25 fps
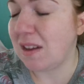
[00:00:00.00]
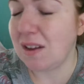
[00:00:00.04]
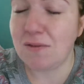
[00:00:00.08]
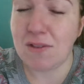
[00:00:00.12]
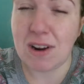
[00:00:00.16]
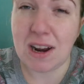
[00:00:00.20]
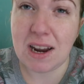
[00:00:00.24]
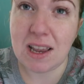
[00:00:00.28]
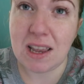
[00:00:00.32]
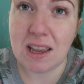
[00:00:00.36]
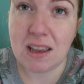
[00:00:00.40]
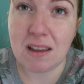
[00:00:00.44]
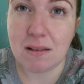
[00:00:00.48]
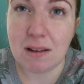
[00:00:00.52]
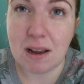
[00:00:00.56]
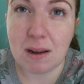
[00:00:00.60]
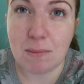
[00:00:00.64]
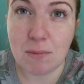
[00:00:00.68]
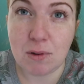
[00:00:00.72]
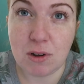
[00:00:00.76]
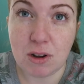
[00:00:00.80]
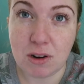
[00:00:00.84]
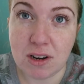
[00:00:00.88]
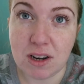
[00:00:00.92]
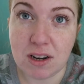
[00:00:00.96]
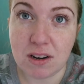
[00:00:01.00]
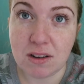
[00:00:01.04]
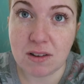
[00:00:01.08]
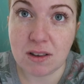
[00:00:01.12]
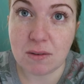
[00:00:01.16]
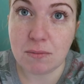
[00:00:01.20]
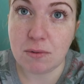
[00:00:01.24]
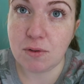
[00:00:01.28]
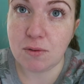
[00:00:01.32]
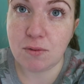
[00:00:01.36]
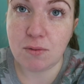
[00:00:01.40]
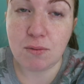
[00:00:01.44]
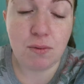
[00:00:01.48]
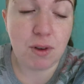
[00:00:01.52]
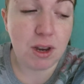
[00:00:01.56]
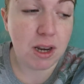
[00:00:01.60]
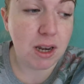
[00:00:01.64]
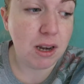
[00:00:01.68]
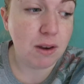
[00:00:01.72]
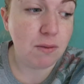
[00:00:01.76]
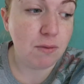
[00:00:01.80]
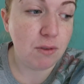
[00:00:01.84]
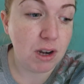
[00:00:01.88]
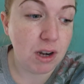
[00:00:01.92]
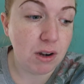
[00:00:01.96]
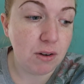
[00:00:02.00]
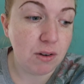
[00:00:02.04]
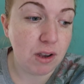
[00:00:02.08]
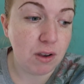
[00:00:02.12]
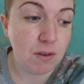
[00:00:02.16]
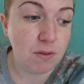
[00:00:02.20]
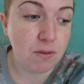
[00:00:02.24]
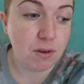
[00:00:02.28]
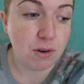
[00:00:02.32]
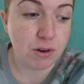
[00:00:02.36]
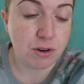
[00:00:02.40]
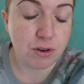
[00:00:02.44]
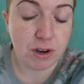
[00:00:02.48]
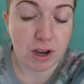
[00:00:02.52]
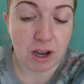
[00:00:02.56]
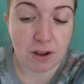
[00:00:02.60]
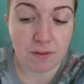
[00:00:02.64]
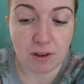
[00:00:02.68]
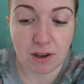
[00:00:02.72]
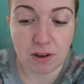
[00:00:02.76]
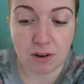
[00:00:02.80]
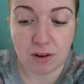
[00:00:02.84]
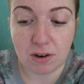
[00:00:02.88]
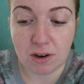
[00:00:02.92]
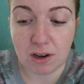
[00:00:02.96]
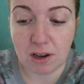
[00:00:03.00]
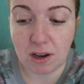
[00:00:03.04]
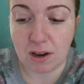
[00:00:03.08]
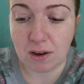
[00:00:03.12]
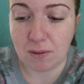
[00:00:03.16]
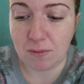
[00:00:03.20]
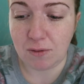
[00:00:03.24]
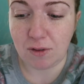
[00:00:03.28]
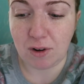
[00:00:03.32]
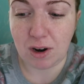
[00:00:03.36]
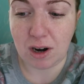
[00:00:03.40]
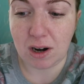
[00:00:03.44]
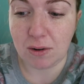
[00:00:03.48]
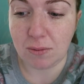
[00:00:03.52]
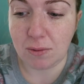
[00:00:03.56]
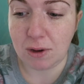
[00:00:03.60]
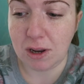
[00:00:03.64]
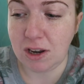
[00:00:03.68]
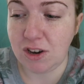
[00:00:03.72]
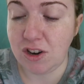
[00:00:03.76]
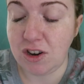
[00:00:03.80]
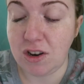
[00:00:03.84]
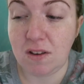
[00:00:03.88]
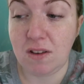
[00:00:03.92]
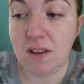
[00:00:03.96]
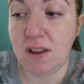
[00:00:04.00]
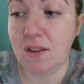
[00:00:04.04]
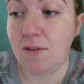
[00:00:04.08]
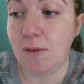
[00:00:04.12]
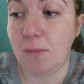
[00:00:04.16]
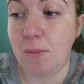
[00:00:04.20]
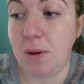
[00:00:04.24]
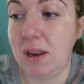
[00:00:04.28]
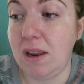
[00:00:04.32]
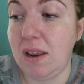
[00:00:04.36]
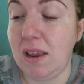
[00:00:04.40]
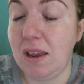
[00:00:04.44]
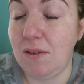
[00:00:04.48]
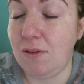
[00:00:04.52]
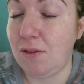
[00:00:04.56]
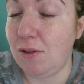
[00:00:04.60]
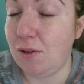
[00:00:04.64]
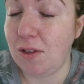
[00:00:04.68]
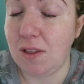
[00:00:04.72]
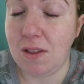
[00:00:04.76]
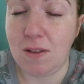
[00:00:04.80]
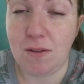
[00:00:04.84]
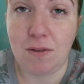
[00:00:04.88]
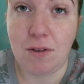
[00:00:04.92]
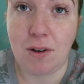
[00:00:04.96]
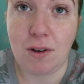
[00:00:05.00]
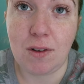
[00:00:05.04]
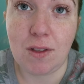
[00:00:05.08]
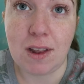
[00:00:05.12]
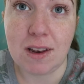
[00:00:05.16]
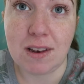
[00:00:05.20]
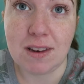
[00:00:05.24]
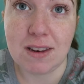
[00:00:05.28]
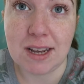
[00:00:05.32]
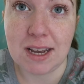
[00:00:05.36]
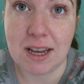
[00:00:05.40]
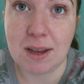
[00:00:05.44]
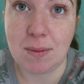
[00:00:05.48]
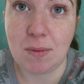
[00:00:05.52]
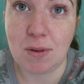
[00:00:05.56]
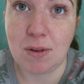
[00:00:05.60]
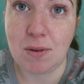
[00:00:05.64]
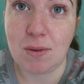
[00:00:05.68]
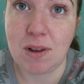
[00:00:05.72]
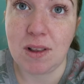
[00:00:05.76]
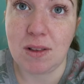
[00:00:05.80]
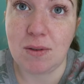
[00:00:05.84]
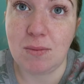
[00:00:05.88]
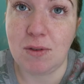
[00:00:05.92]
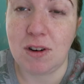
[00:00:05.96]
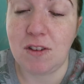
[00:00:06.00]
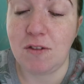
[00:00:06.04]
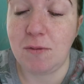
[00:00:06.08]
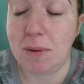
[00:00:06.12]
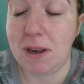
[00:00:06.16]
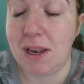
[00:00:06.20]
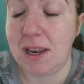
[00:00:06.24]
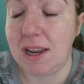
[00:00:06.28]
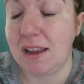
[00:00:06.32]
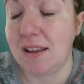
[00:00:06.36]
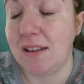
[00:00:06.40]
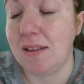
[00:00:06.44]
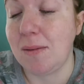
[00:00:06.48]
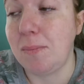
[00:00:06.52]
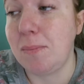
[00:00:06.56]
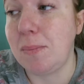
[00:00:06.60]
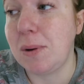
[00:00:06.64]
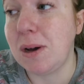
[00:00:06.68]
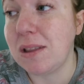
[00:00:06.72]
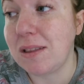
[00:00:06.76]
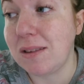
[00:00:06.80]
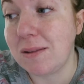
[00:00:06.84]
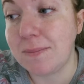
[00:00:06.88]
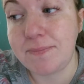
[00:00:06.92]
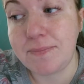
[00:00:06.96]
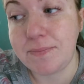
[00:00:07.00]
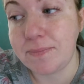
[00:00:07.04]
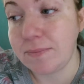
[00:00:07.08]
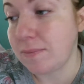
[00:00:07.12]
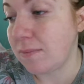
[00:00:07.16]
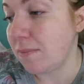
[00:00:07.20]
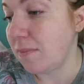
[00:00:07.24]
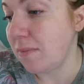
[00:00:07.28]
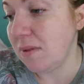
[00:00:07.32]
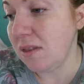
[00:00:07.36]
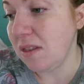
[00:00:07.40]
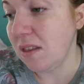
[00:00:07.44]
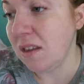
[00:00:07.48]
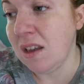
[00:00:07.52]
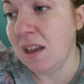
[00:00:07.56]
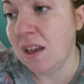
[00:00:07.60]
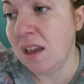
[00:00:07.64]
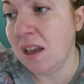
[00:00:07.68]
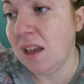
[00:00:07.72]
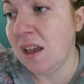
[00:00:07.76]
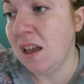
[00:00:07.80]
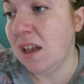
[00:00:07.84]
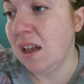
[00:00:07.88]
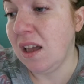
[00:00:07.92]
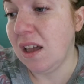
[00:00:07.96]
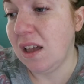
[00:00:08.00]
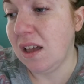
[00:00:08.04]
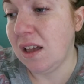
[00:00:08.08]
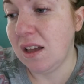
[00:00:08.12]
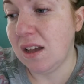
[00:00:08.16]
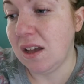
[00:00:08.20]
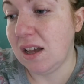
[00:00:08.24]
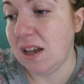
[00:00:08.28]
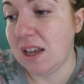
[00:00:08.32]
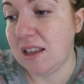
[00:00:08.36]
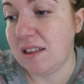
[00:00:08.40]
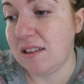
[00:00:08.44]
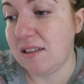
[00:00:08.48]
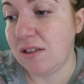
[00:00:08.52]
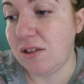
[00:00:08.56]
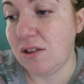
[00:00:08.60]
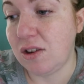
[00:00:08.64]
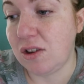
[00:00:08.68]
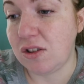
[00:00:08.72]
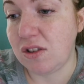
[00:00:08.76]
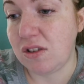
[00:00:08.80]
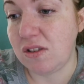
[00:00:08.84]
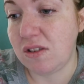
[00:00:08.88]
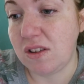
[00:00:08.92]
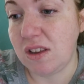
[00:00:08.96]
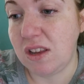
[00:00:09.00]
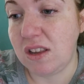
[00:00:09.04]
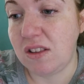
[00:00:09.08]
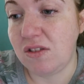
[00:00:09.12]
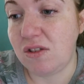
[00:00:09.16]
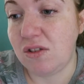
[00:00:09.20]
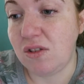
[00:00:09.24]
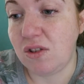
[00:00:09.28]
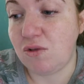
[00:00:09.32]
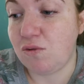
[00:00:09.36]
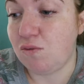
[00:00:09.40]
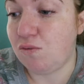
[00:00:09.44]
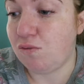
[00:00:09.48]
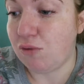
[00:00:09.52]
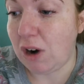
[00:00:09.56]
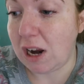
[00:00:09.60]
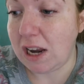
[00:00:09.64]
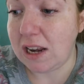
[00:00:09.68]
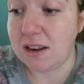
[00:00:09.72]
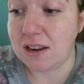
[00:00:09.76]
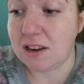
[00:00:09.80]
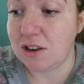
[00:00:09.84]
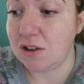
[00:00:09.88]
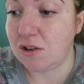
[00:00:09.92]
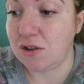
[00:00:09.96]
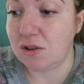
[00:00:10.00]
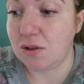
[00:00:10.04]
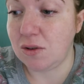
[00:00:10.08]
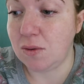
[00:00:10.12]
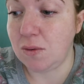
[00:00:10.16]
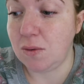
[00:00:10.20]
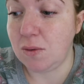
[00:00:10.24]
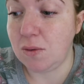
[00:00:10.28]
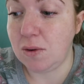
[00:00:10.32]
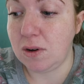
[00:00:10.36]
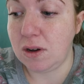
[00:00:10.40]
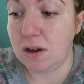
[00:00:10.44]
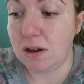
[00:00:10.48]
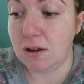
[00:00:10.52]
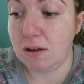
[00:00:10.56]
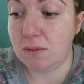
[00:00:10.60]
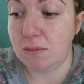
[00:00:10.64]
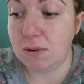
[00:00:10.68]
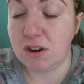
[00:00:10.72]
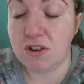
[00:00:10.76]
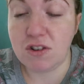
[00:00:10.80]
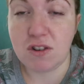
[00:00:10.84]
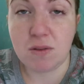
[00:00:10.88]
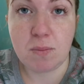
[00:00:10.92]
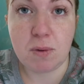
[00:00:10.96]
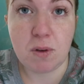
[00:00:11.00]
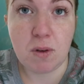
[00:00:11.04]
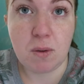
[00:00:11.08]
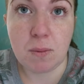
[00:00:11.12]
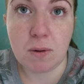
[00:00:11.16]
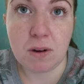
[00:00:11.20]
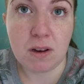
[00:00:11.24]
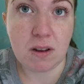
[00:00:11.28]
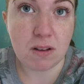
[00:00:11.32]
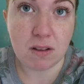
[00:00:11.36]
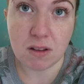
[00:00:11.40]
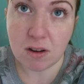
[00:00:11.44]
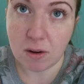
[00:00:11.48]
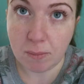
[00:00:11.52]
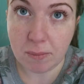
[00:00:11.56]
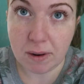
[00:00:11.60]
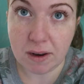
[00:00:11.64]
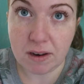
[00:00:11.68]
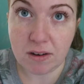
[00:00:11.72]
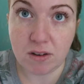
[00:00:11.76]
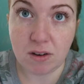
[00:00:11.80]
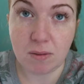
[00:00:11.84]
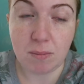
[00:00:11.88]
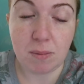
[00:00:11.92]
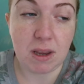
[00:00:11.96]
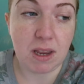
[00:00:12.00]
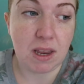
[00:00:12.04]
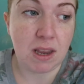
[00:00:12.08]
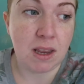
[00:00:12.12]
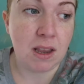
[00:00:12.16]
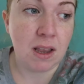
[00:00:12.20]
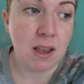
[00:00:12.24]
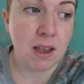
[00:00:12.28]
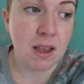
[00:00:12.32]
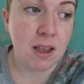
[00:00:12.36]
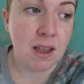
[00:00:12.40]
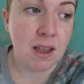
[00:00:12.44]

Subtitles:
very gutted, because I was really, really looking forward to having her here for Halloween. She's never been here for that time, so it would have been nice, but it's not right. So we'll just postpone. It's not meant to be.